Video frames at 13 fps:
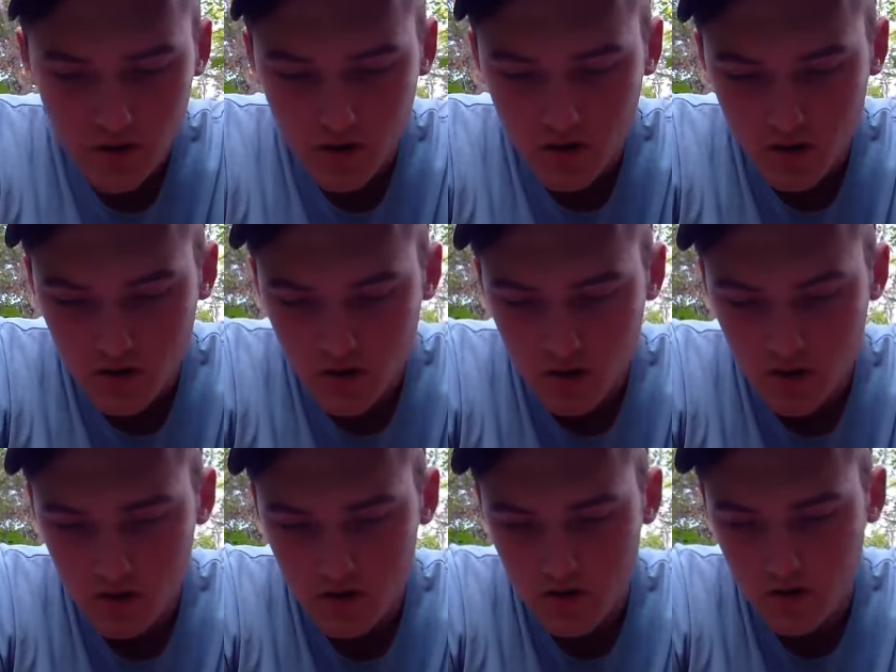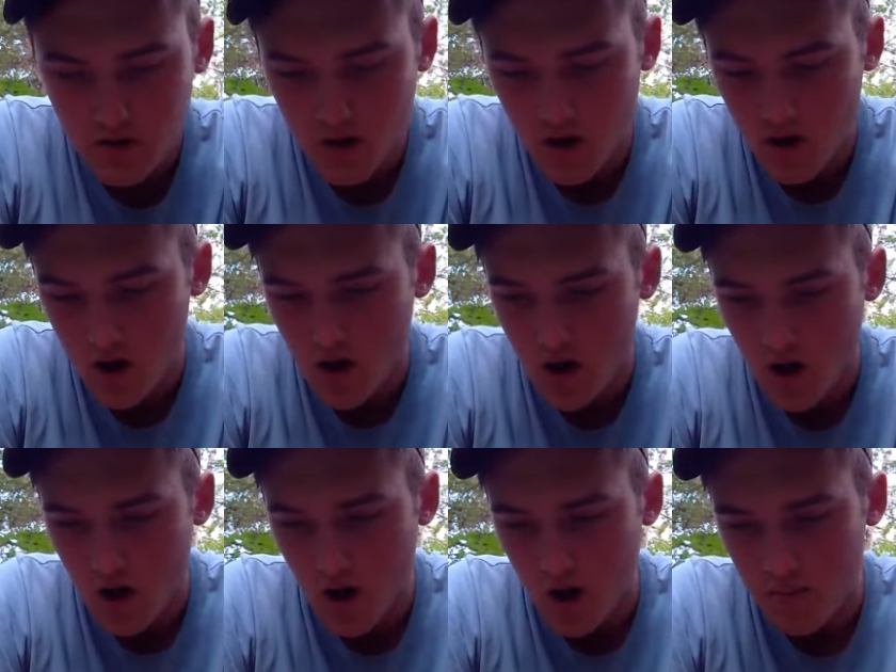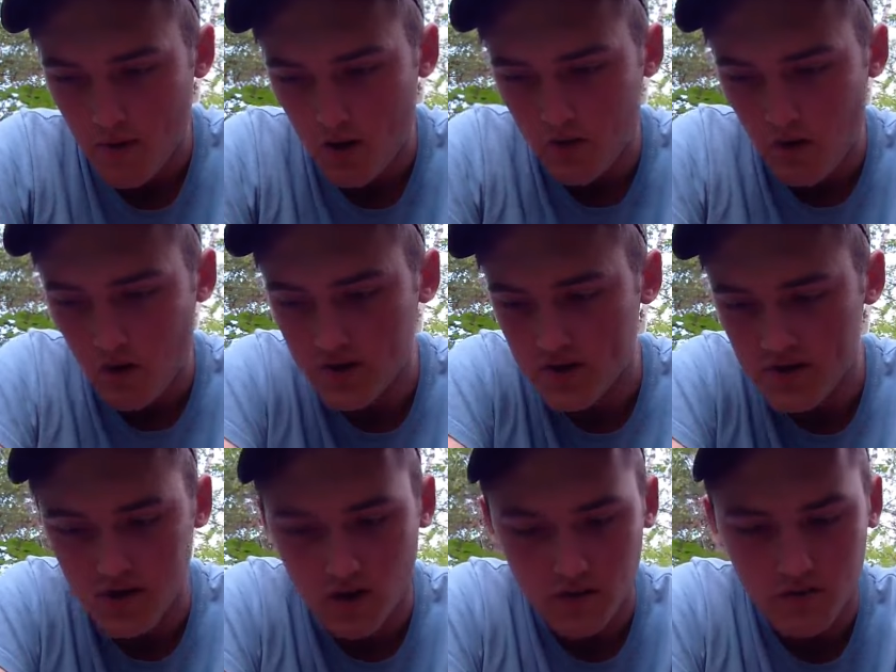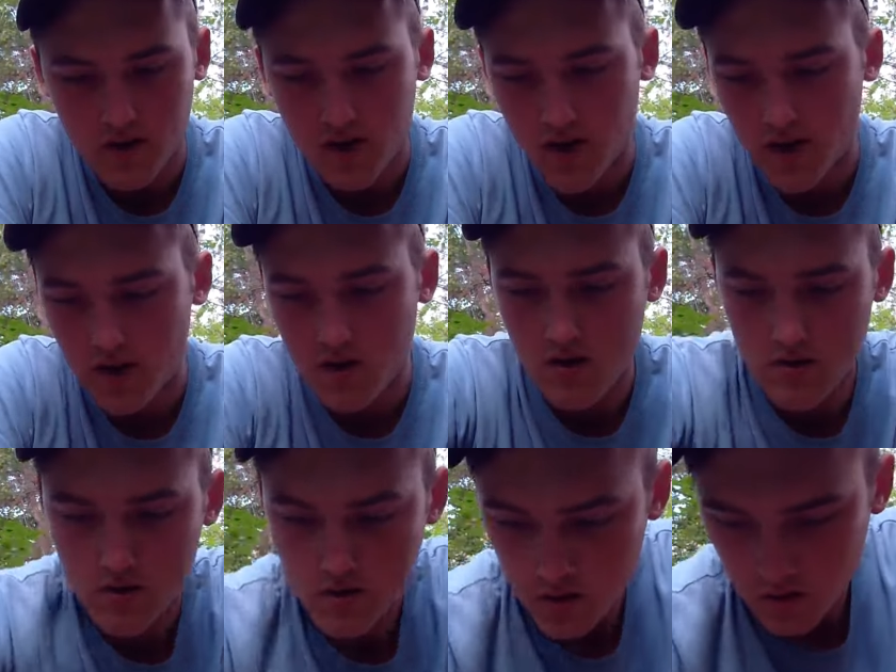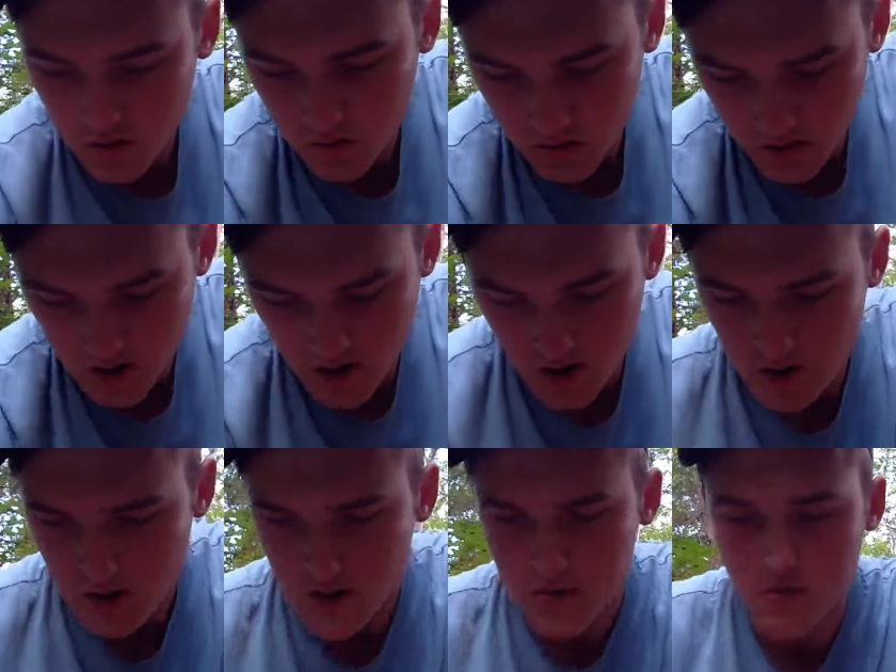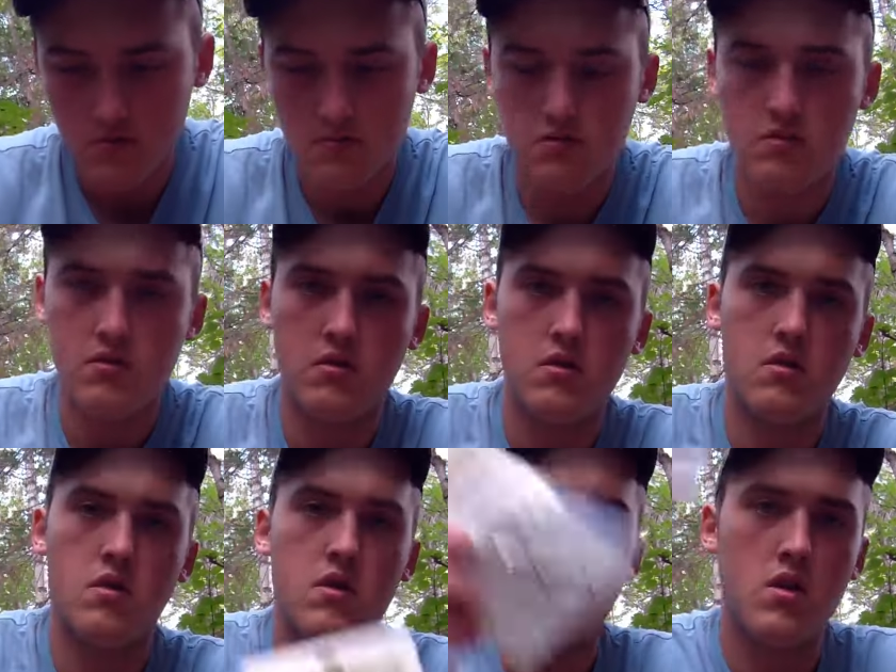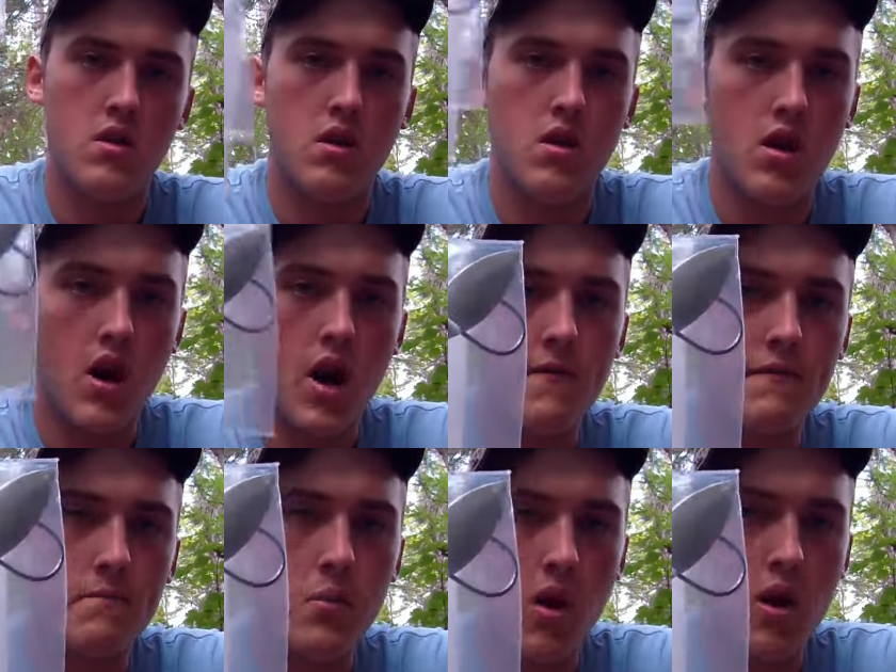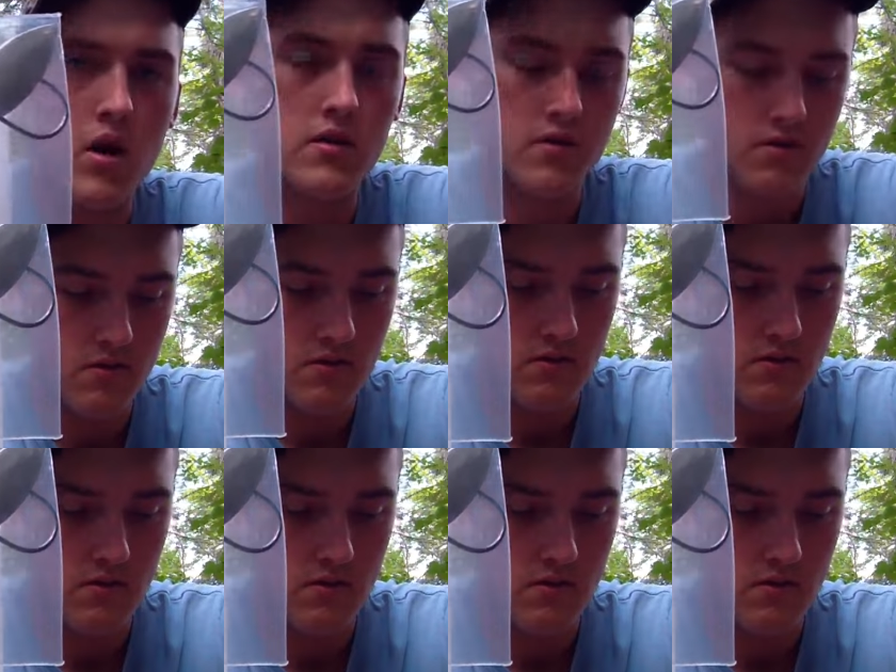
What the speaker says: pretty good. Out of all this stuff today, so this one, I brought